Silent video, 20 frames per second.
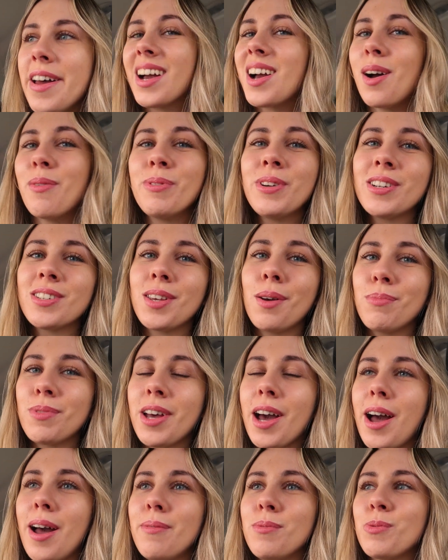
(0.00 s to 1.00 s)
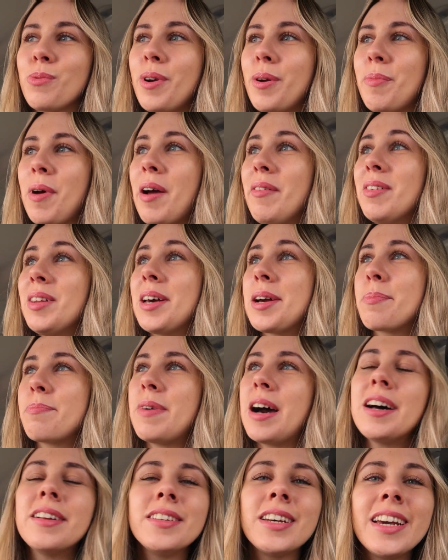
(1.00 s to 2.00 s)
I come here sometimes when I'm having like
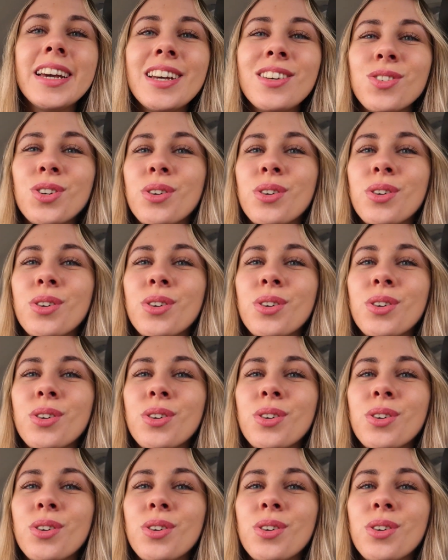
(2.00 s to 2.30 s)
bad days,